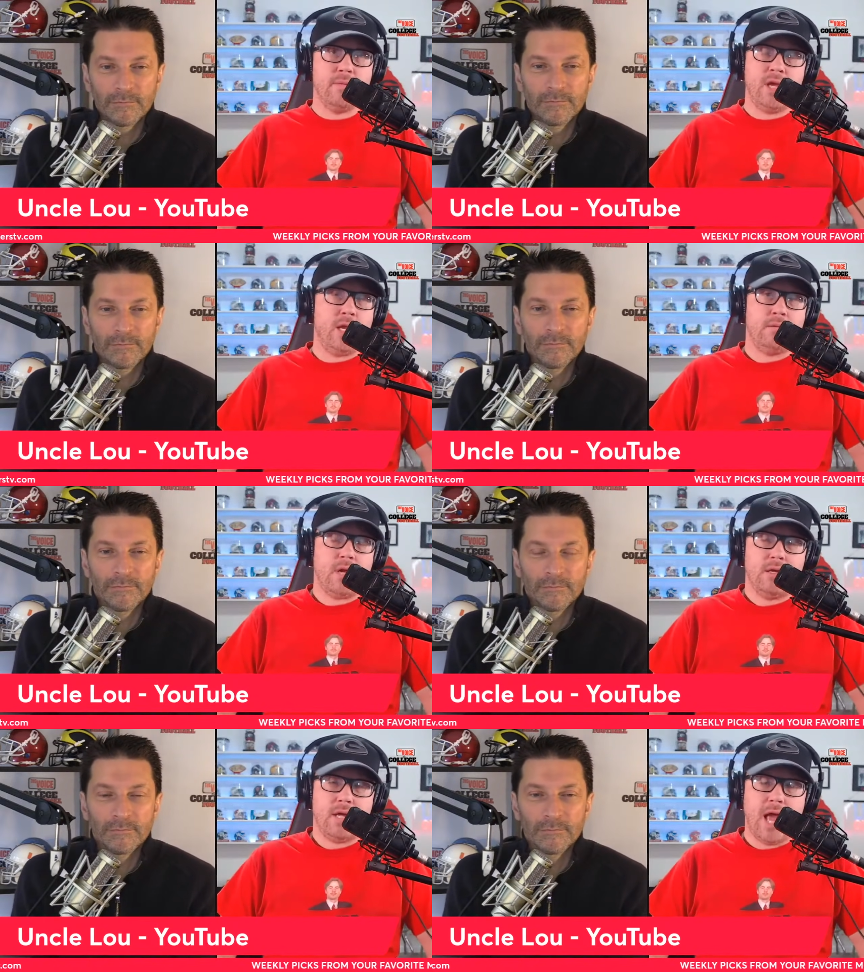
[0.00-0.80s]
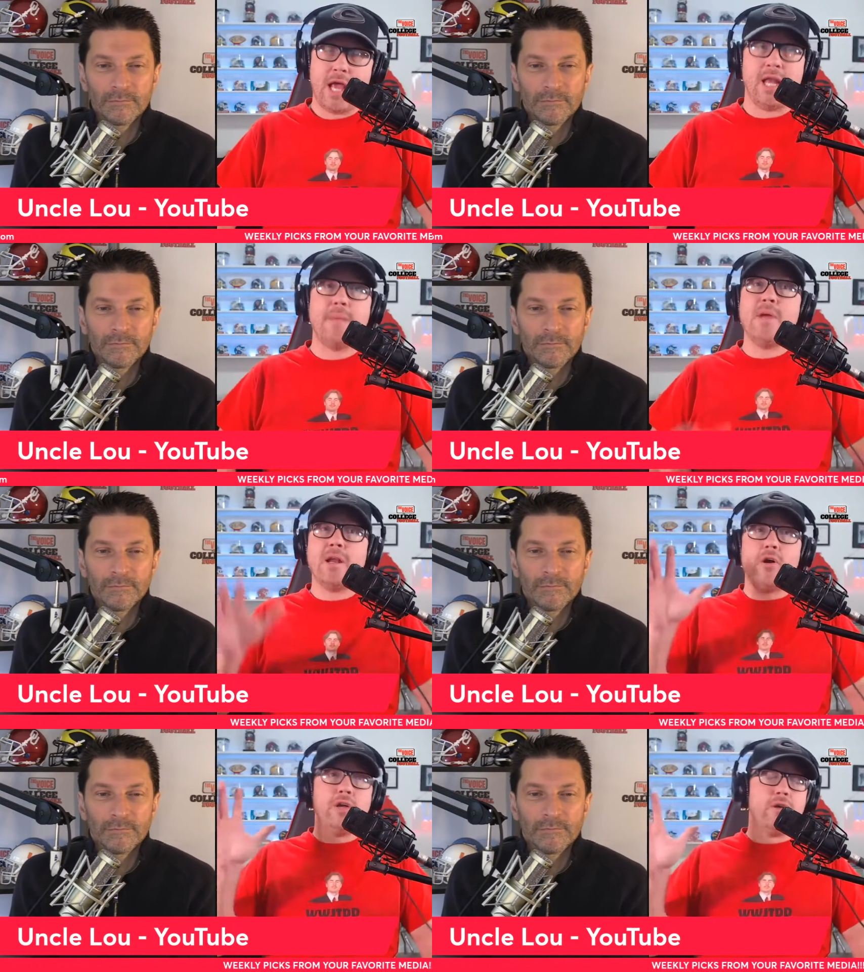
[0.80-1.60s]
Speaker 1: I mean, I, and I'm
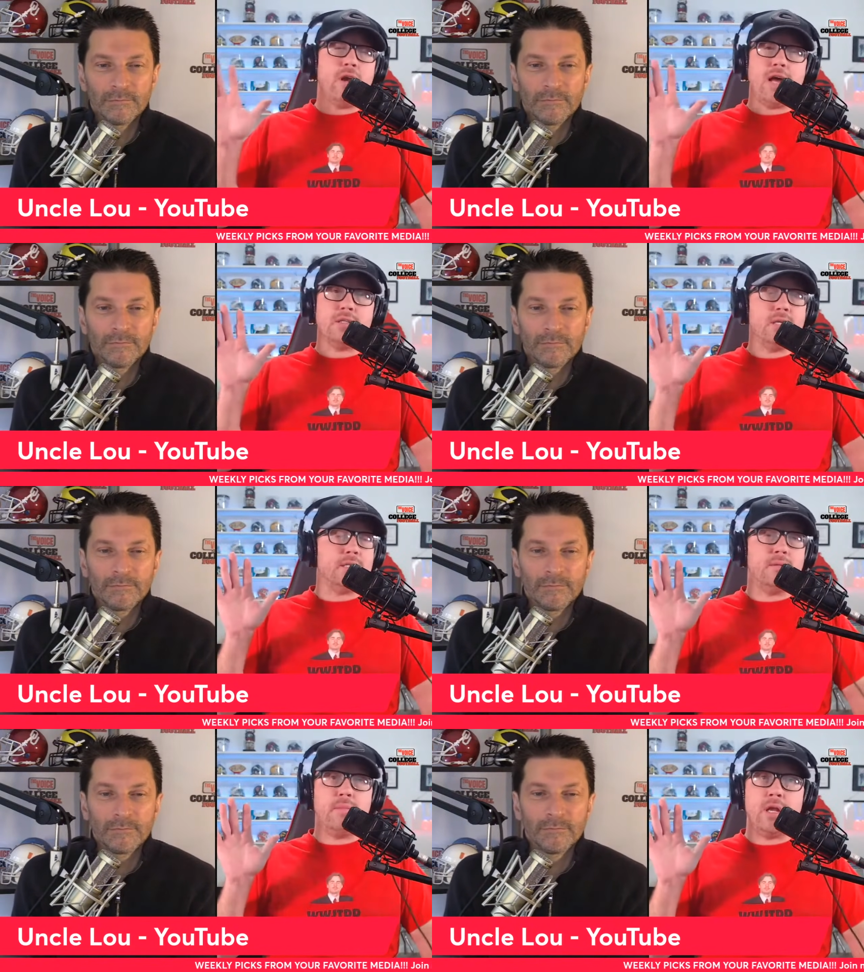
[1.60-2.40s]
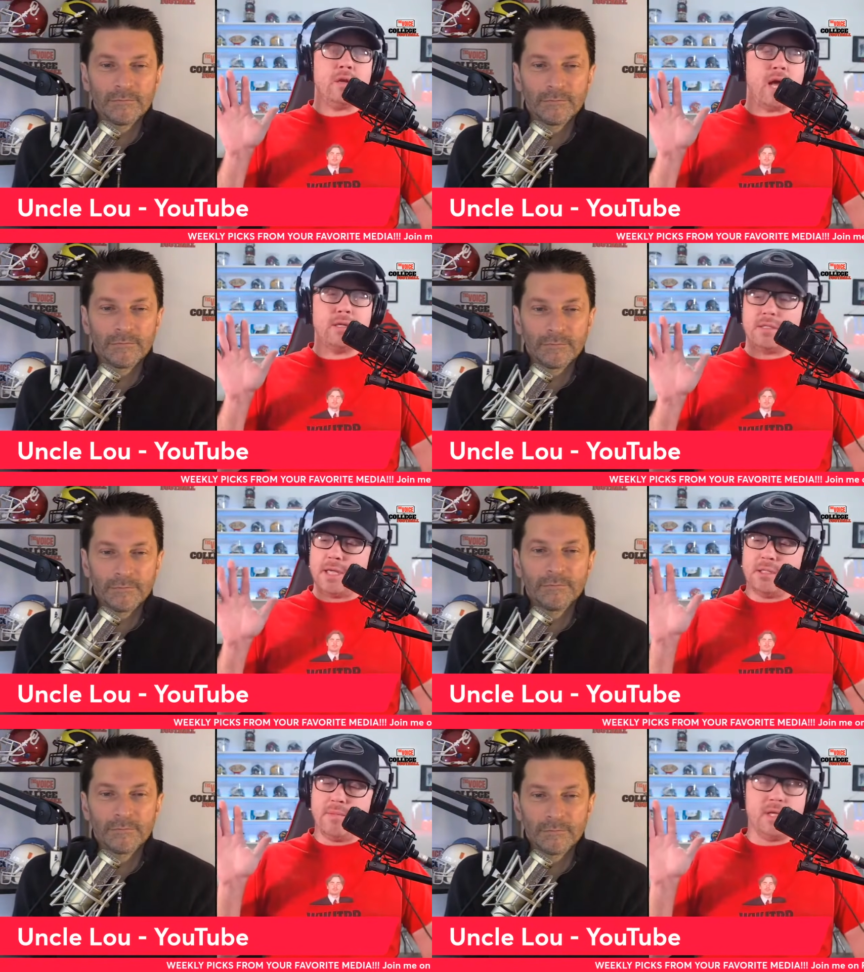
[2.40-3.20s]
not on here to knock Stetson Bennett. Not,
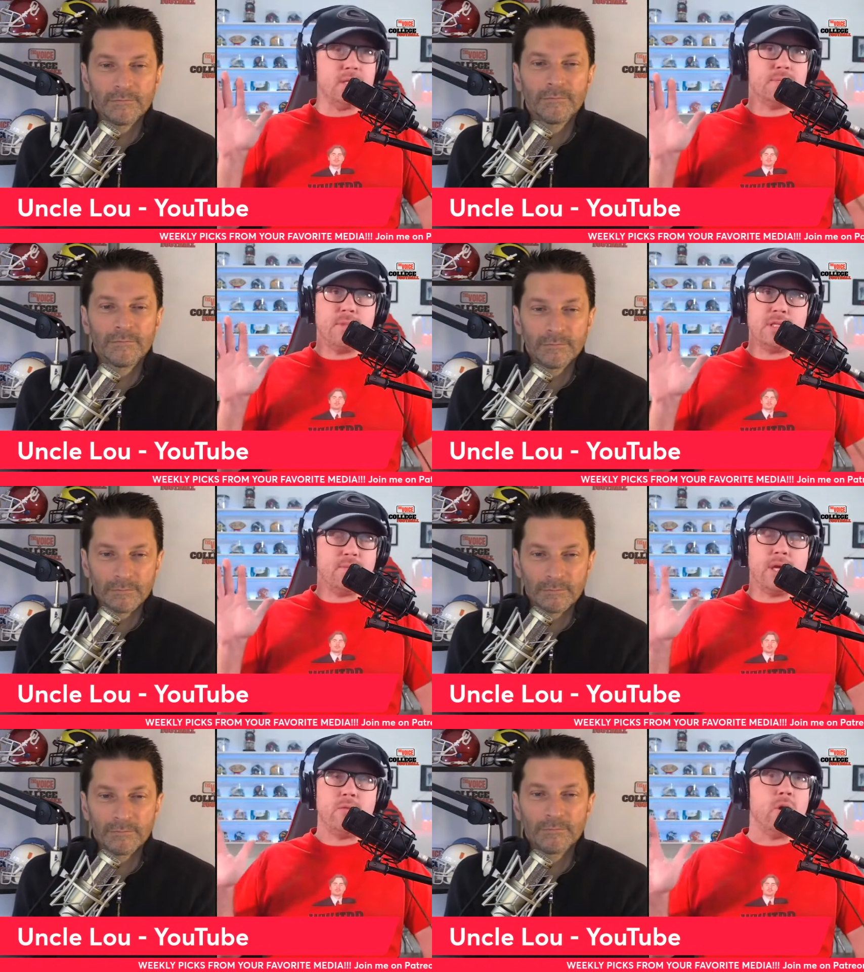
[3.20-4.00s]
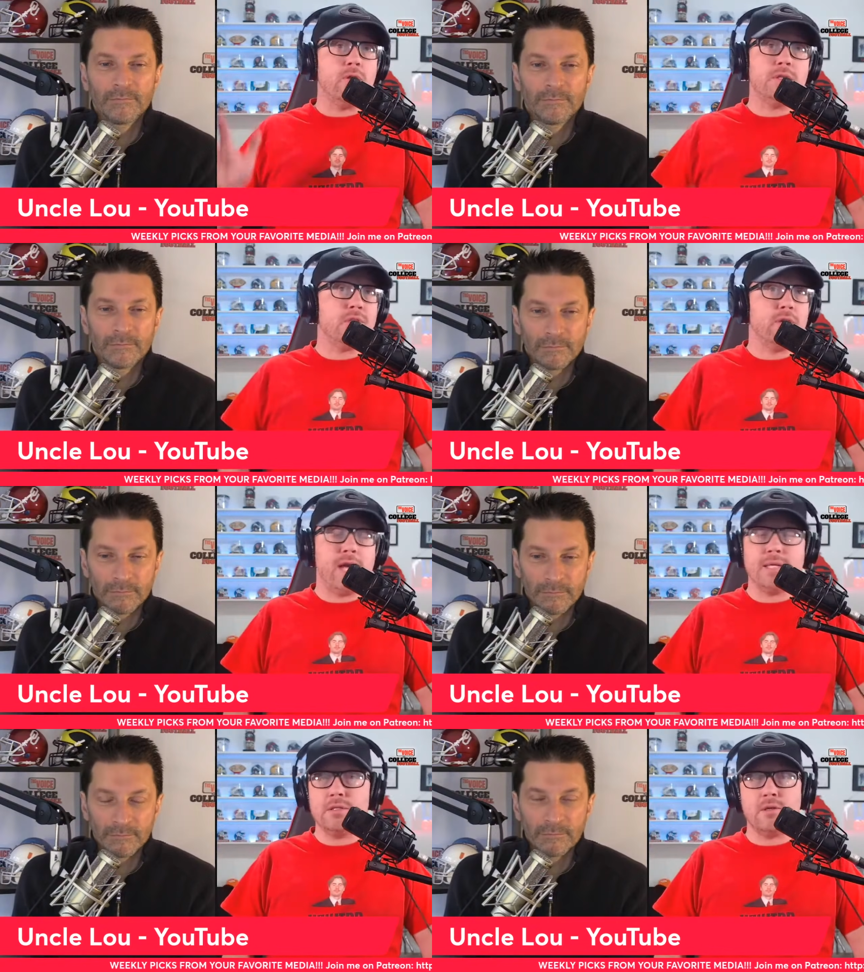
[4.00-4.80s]
Stetson Bennett has, has played well this
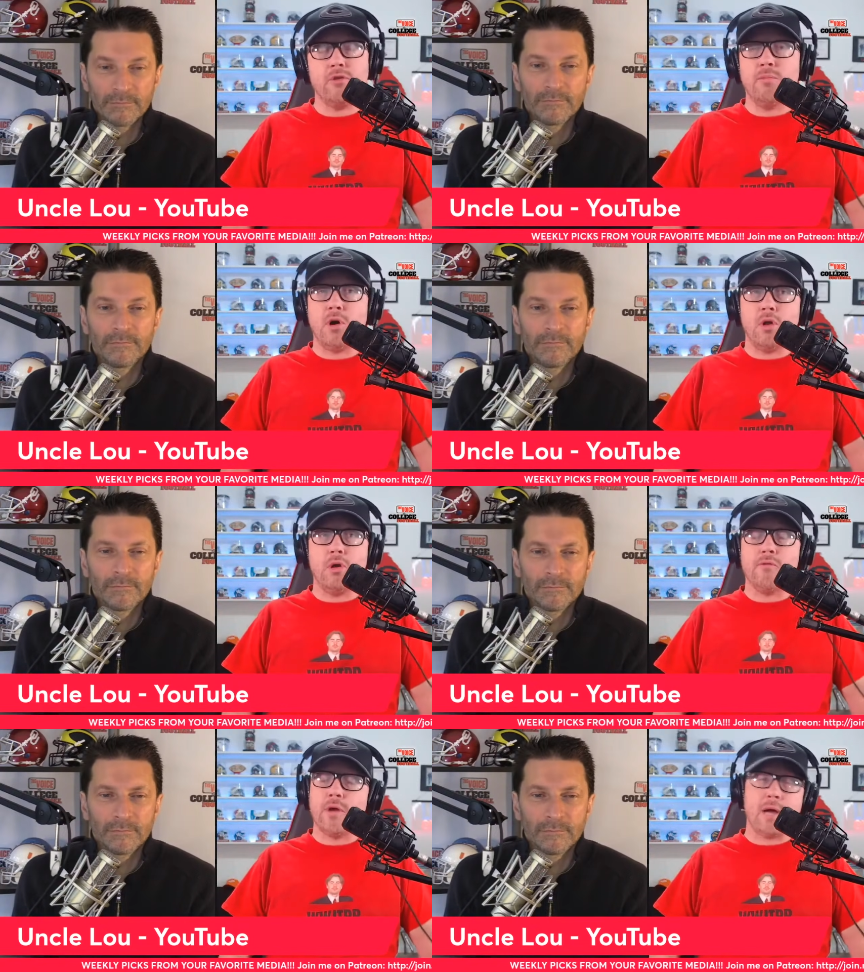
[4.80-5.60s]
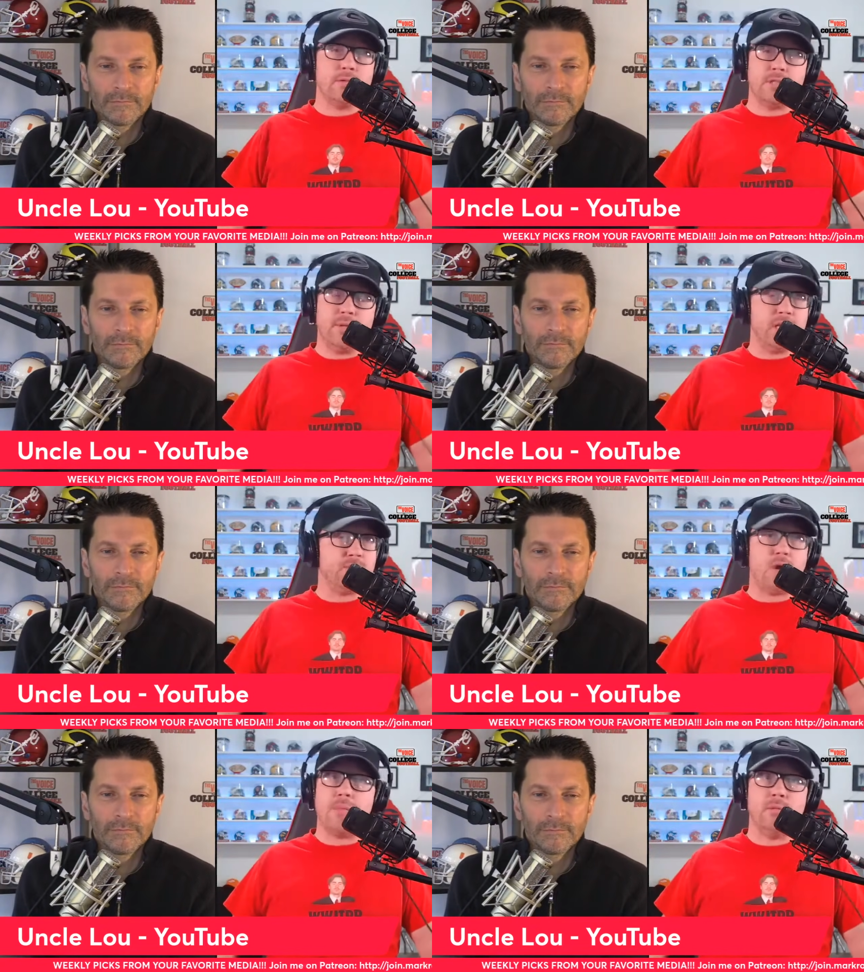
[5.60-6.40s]
year. He hasn't turned the ball over. That was the
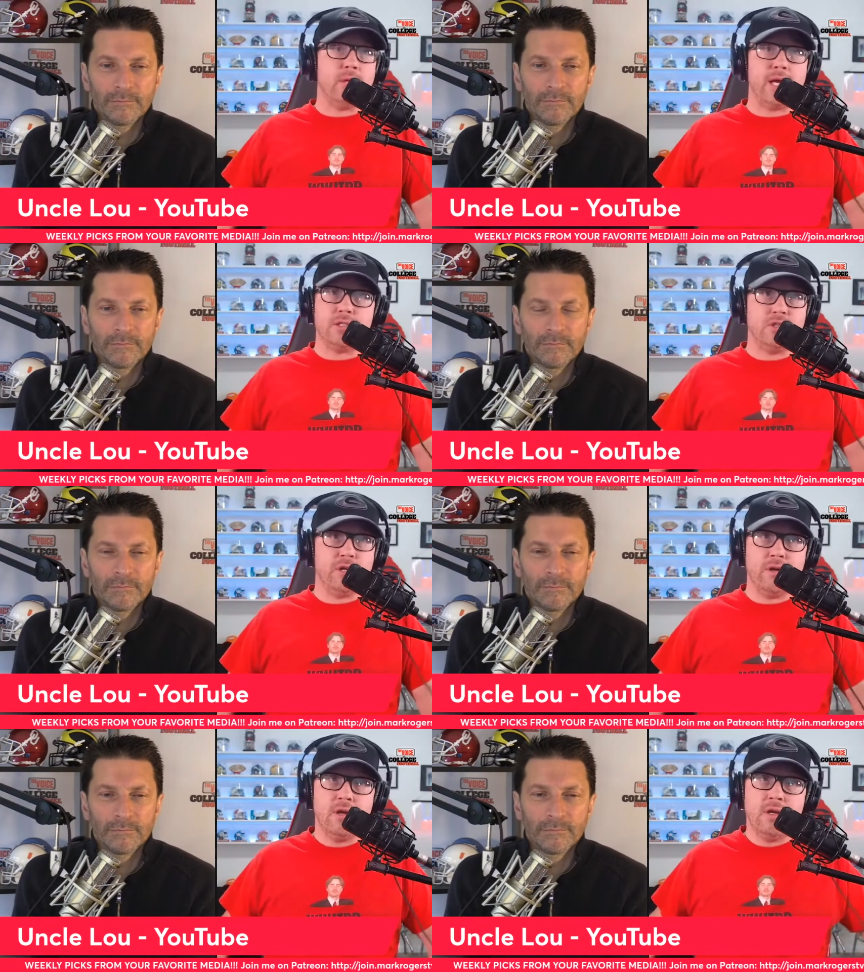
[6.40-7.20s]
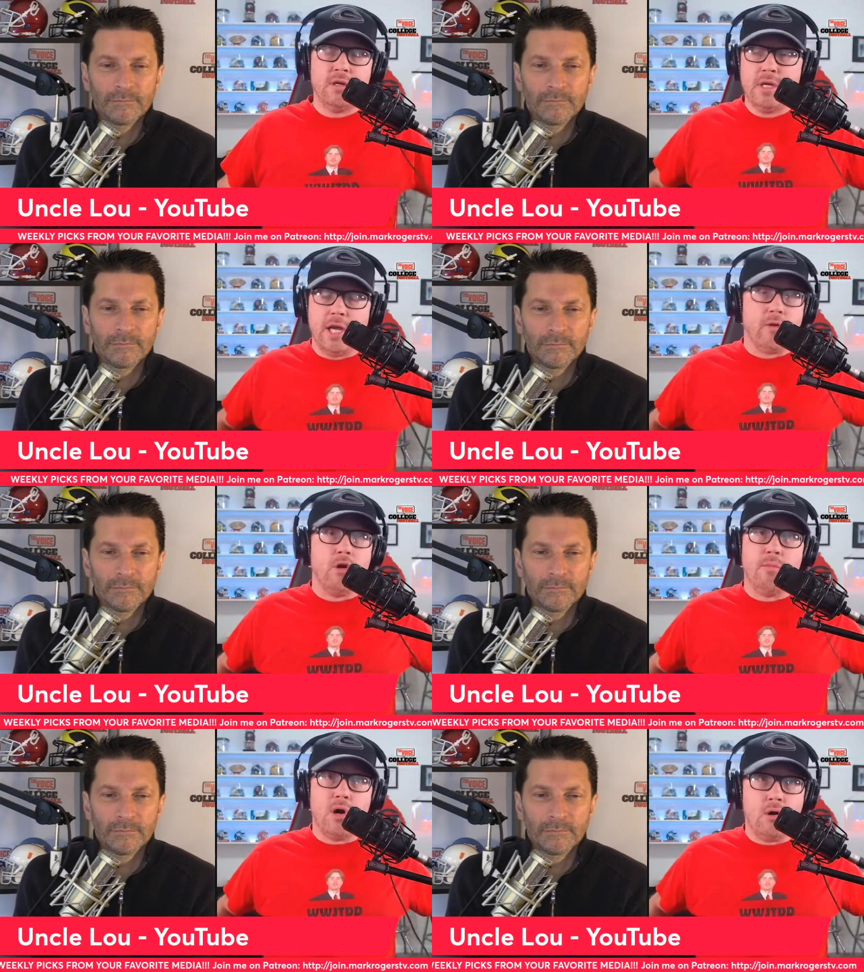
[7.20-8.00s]
biggest problem last year.
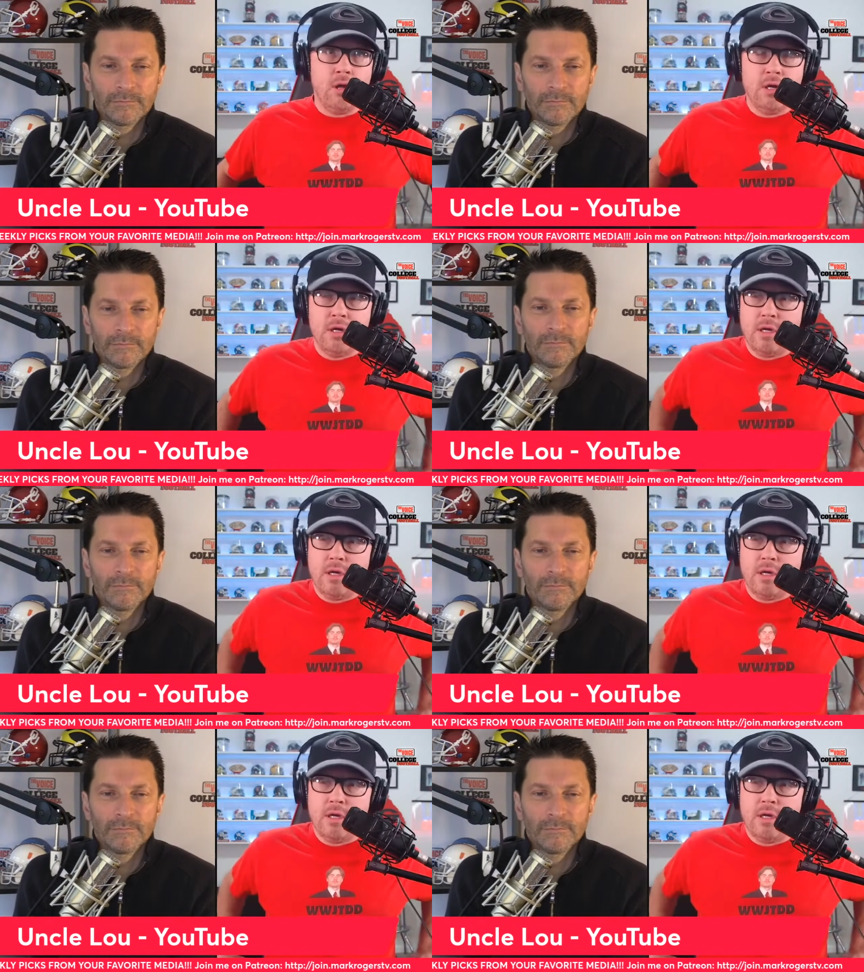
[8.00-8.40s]
Hero ball.